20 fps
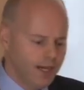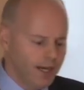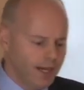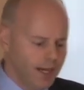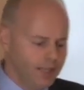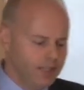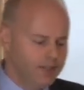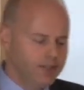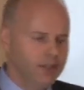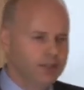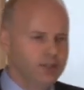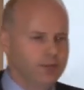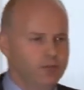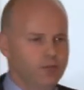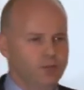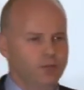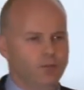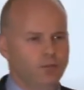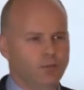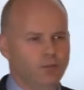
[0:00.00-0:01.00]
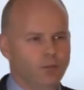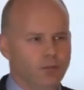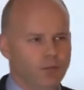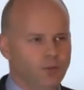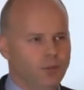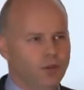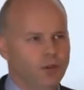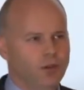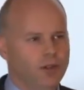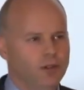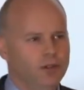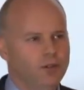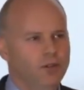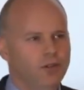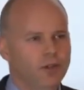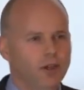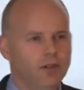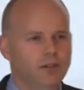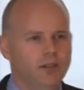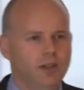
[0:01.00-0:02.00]
and it's just worthy to
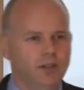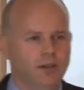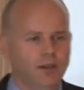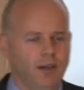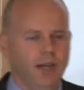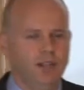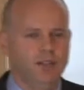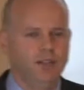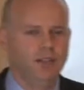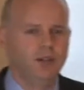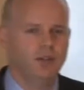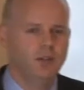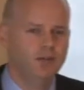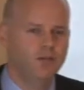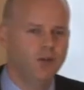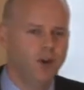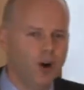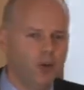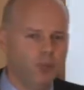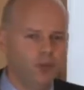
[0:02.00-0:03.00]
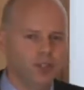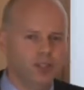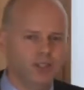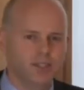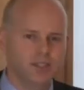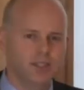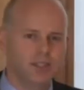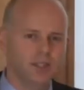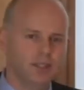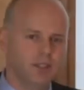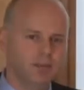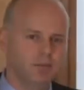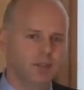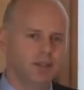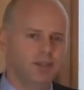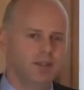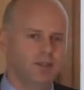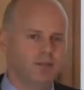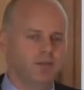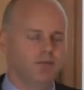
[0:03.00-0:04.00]
note that hedge accounting for options is a little
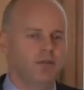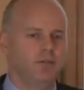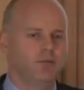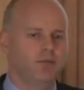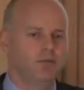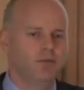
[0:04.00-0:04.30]
bit different